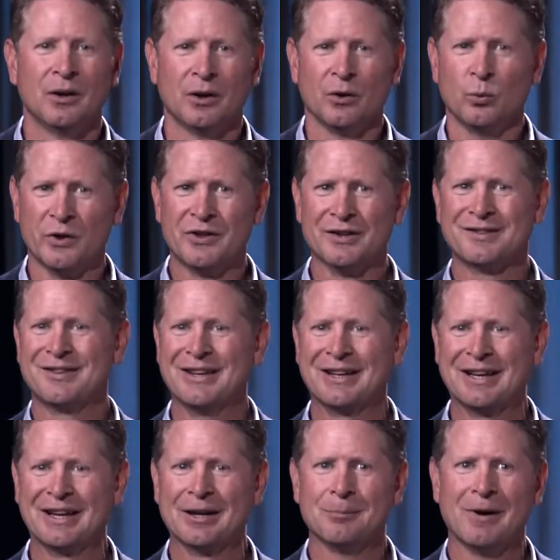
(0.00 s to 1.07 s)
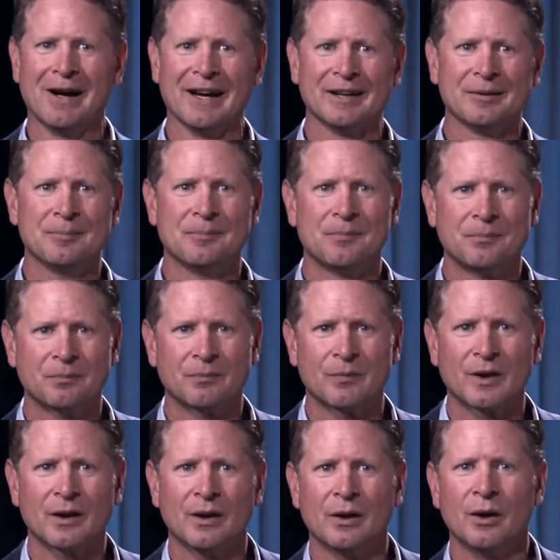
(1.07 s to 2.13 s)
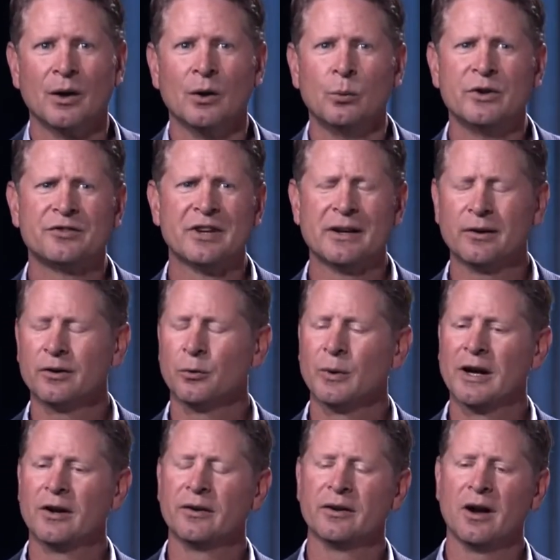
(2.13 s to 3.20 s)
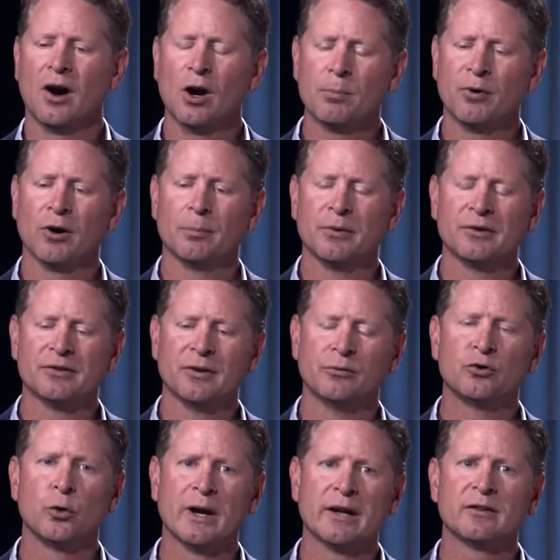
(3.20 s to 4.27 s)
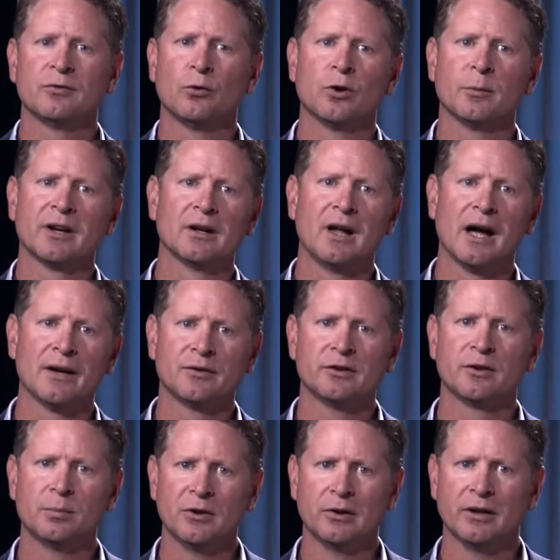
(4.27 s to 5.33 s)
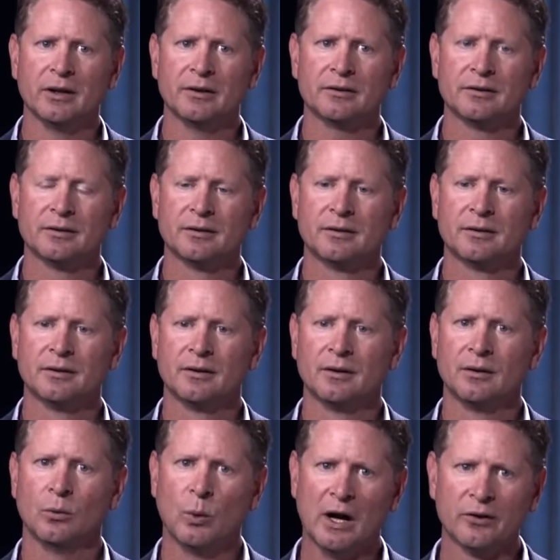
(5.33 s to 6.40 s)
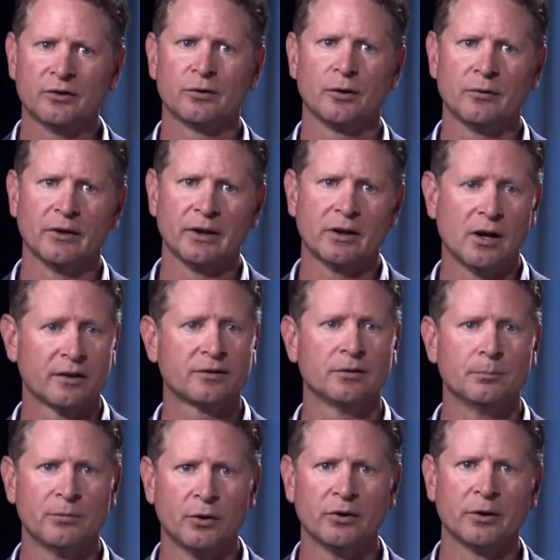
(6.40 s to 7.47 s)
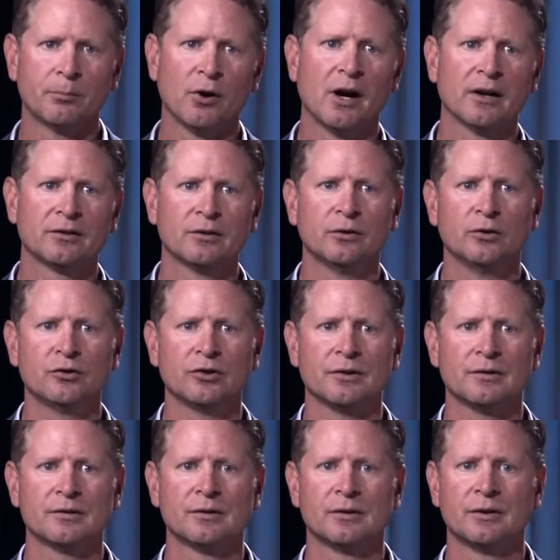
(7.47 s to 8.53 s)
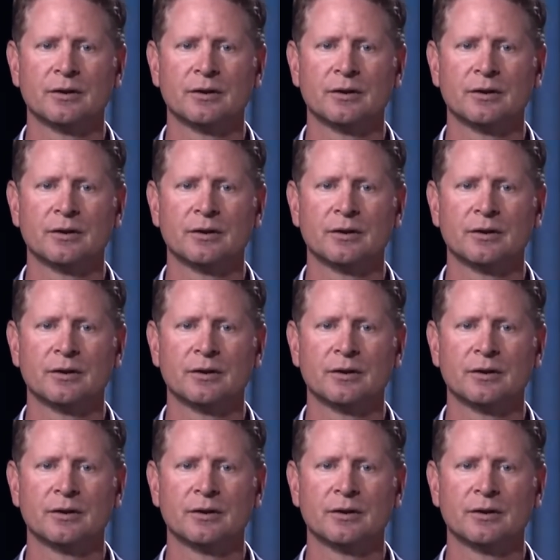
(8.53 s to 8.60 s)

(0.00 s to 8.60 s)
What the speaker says: with this thinking in mind, we centered around our purpose of transforming lives and communities while serving custom building product solutions.